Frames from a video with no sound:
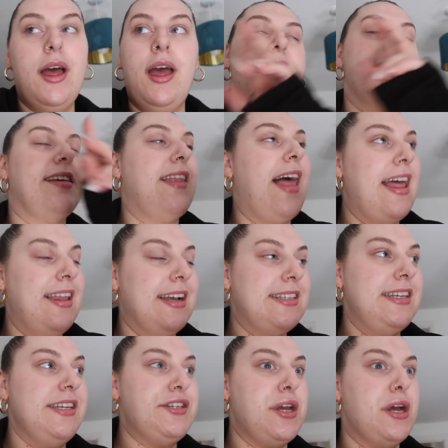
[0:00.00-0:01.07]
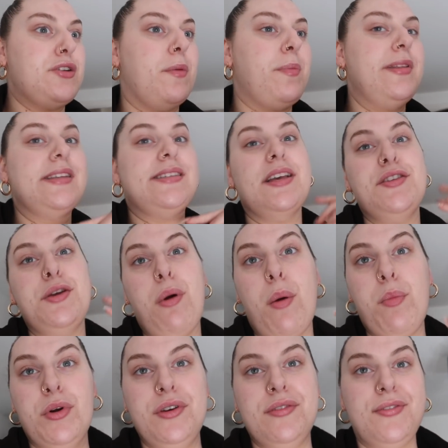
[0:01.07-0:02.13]
There's a lilac t-shirt dropping that says you are
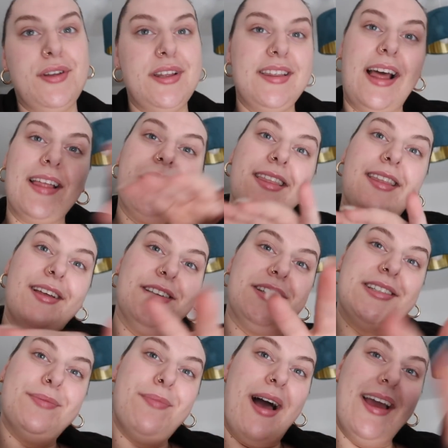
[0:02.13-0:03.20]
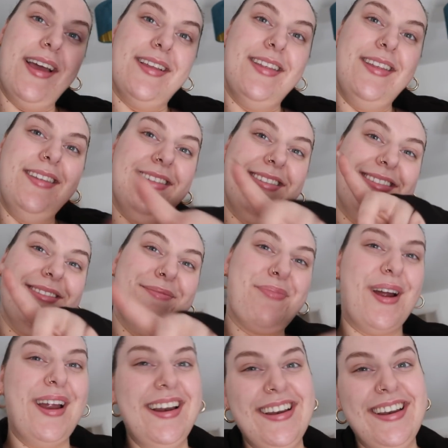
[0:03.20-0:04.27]
wonderful and like the little smile
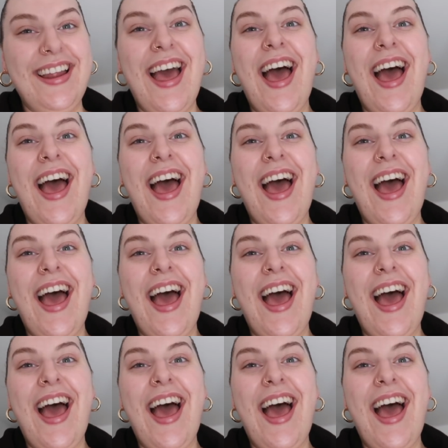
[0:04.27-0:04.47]
print.